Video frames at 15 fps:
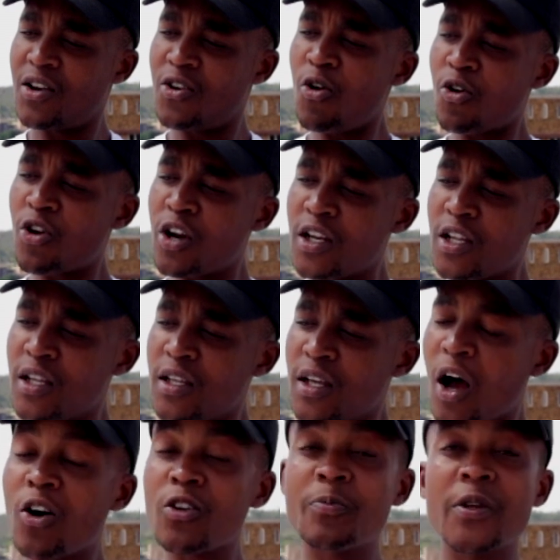
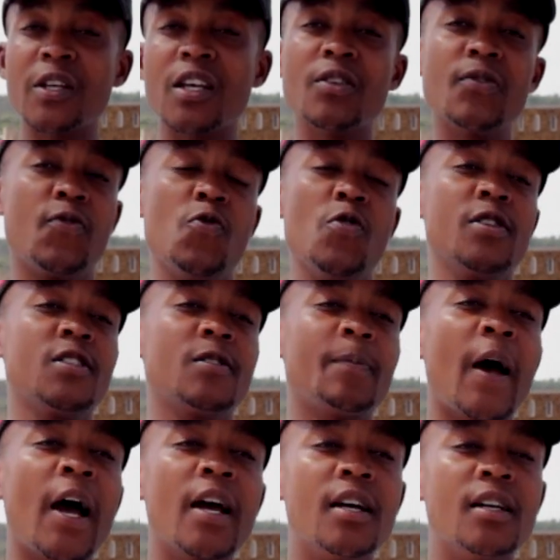Locally, I would be
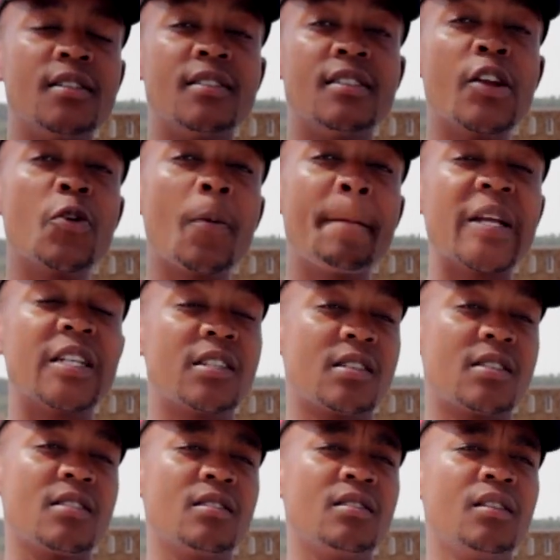influenced by Zeno
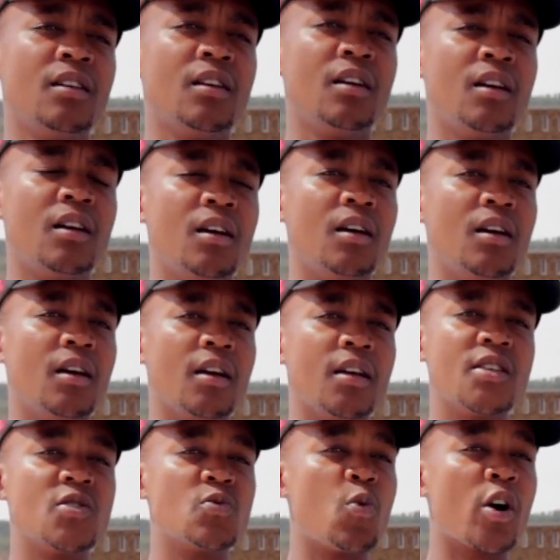Peterson.
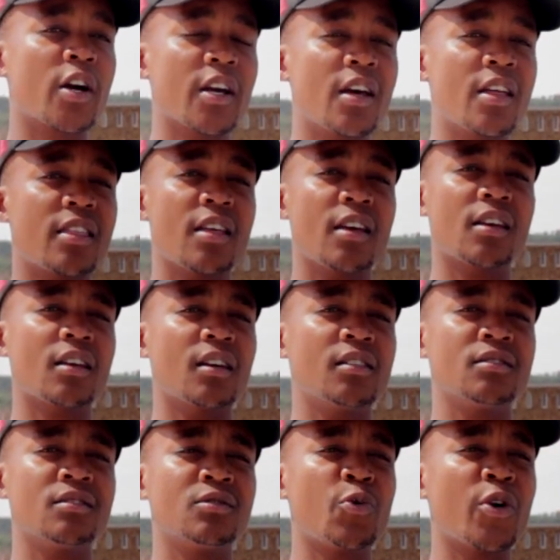His work ethic
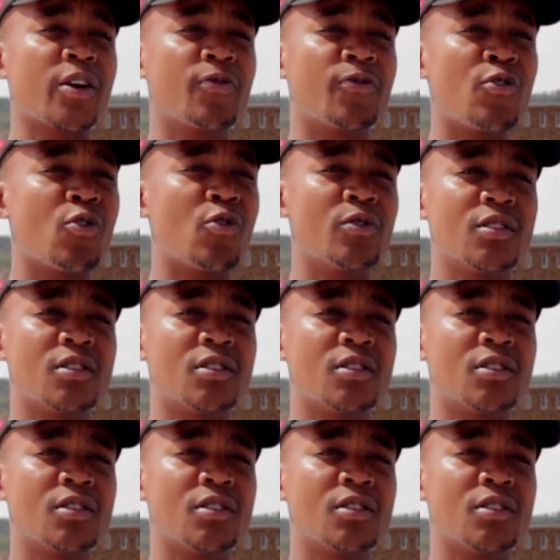and workflow